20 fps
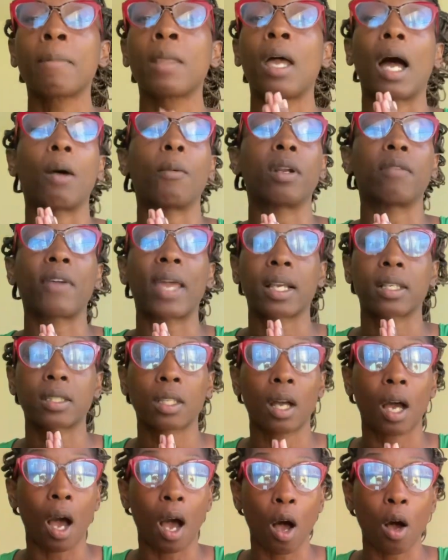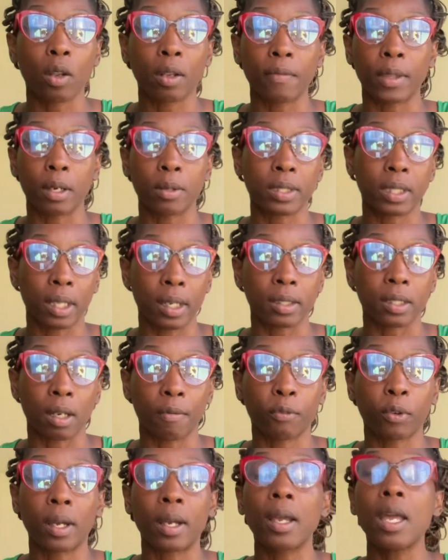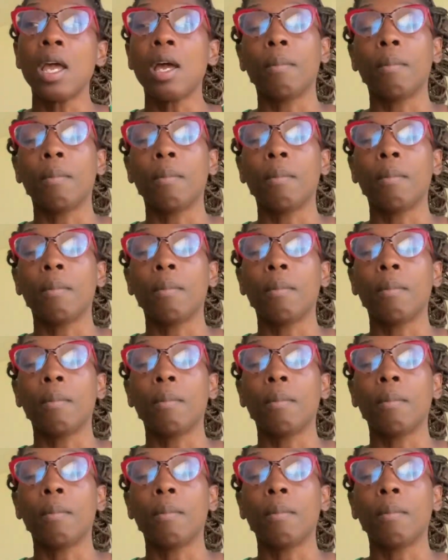I would have asked all of those things up front.